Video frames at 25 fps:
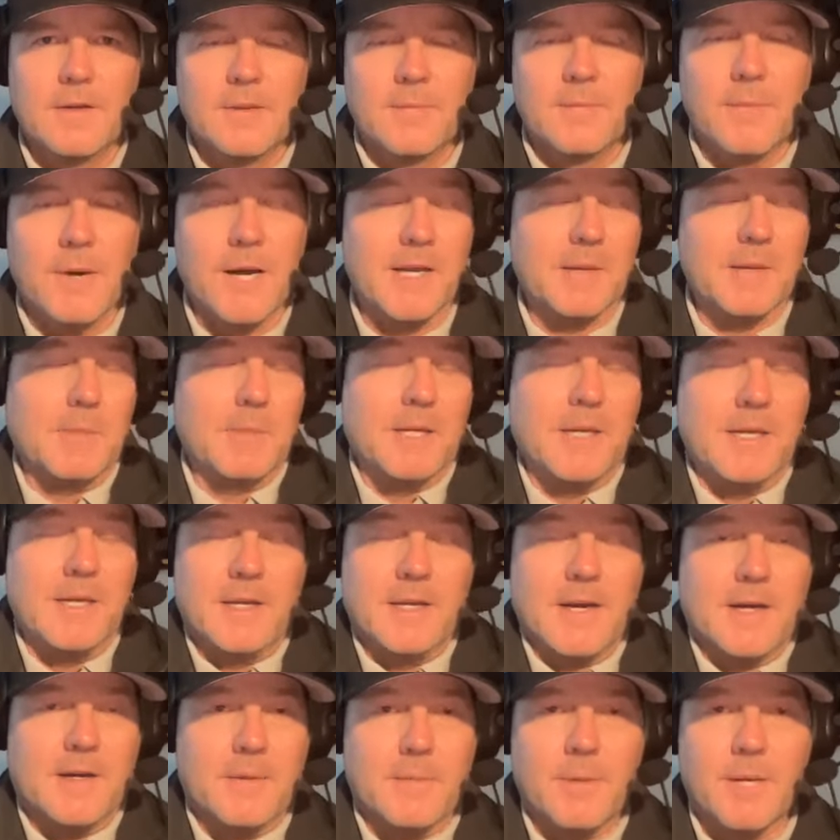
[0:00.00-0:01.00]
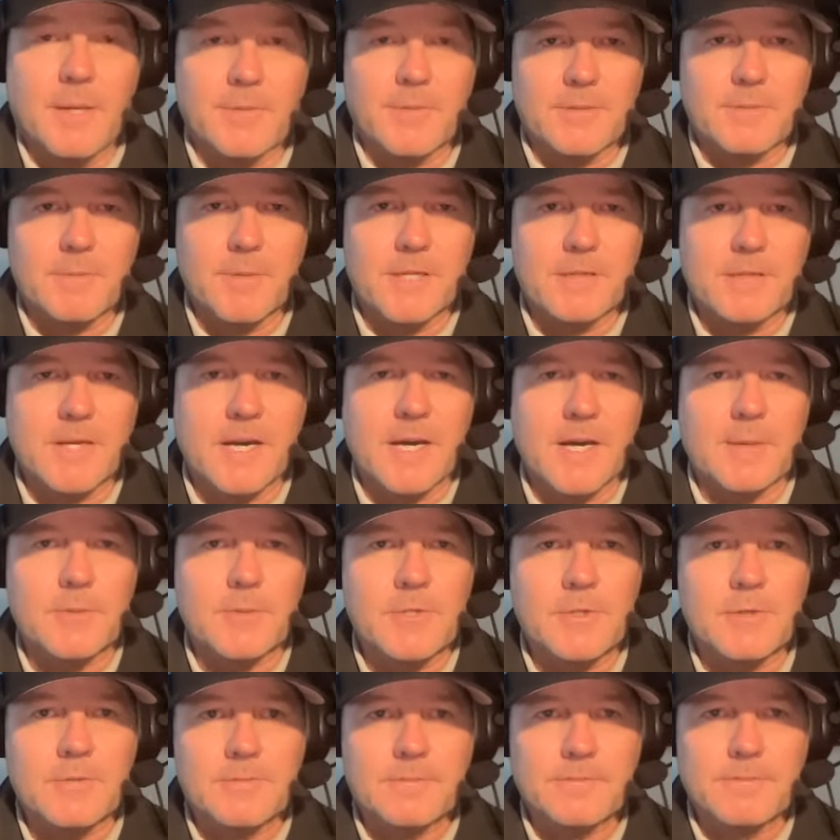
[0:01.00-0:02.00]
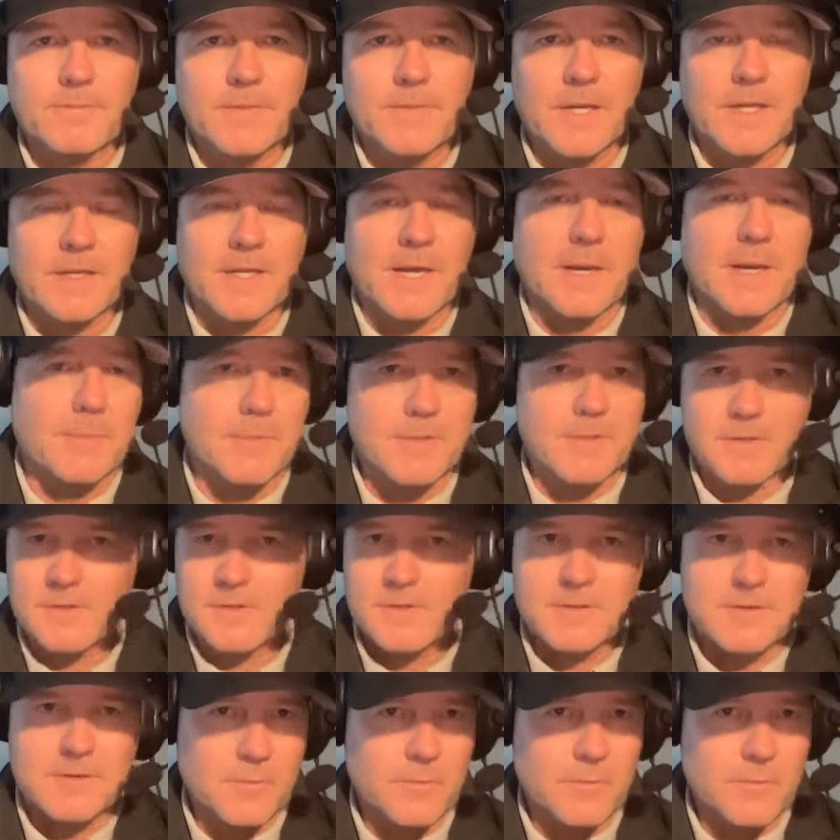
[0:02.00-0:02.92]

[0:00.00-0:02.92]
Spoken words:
might be Alabama's best option at that position.